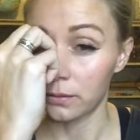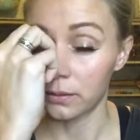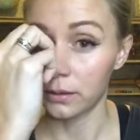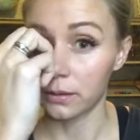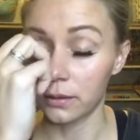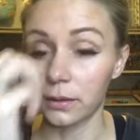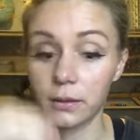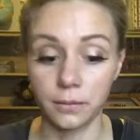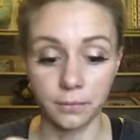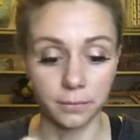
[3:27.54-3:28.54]
There you
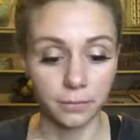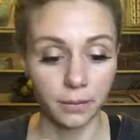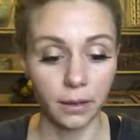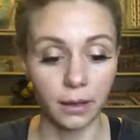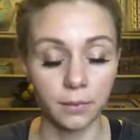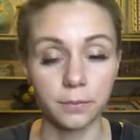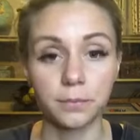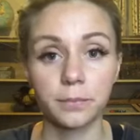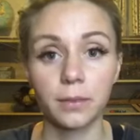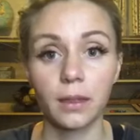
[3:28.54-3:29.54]
go. Okay,
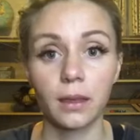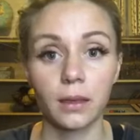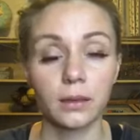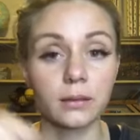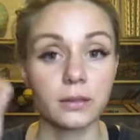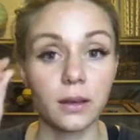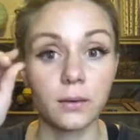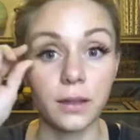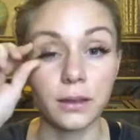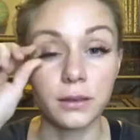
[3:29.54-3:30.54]

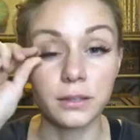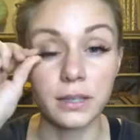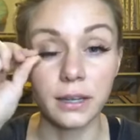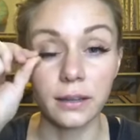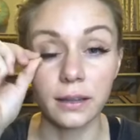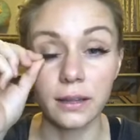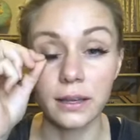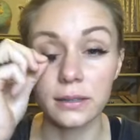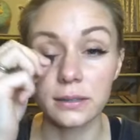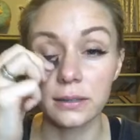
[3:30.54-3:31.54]
so then you just take it like
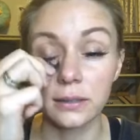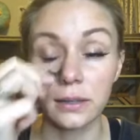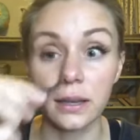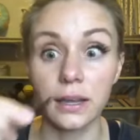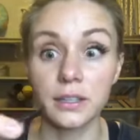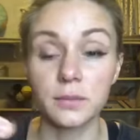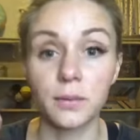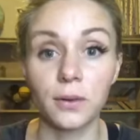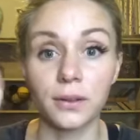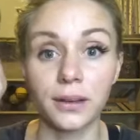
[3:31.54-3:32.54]
this and just
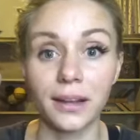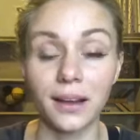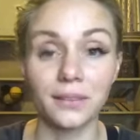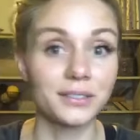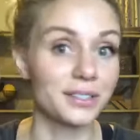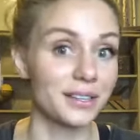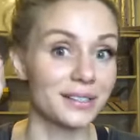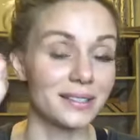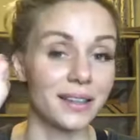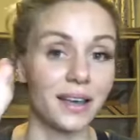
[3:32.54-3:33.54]
pull it right off. Did you
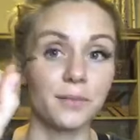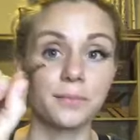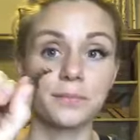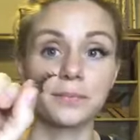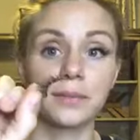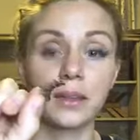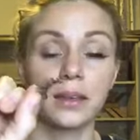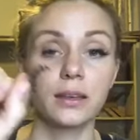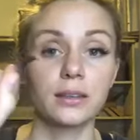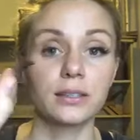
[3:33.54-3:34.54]
guys see that?
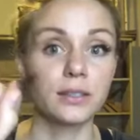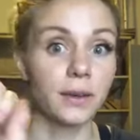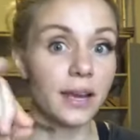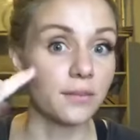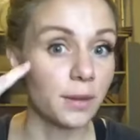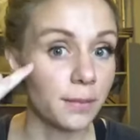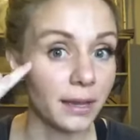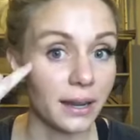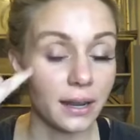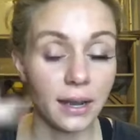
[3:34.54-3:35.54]
So I have my
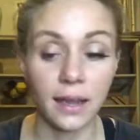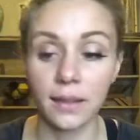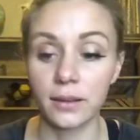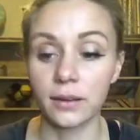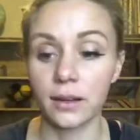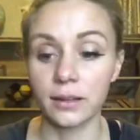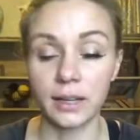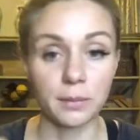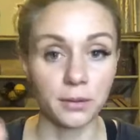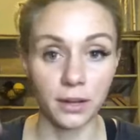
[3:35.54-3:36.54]
magnetic eyeliner on
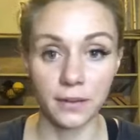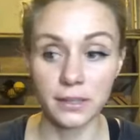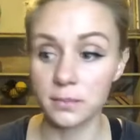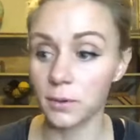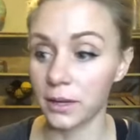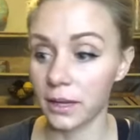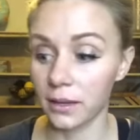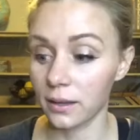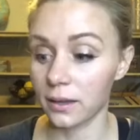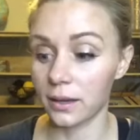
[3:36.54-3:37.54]
that I put on this
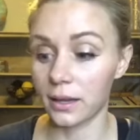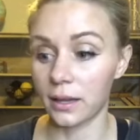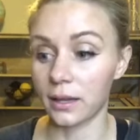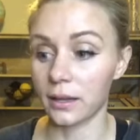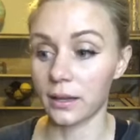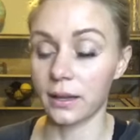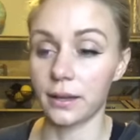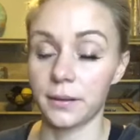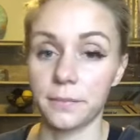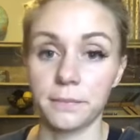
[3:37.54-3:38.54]
morning. I
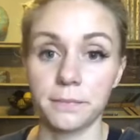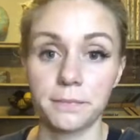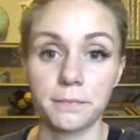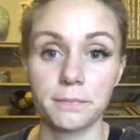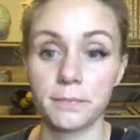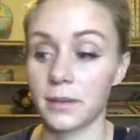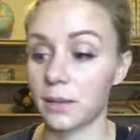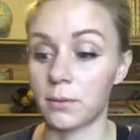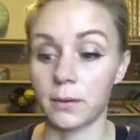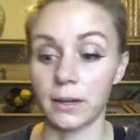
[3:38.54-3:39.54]

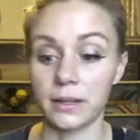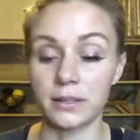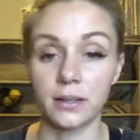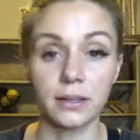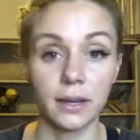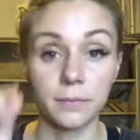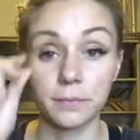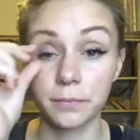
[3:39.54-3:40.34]
have been wearing these all day.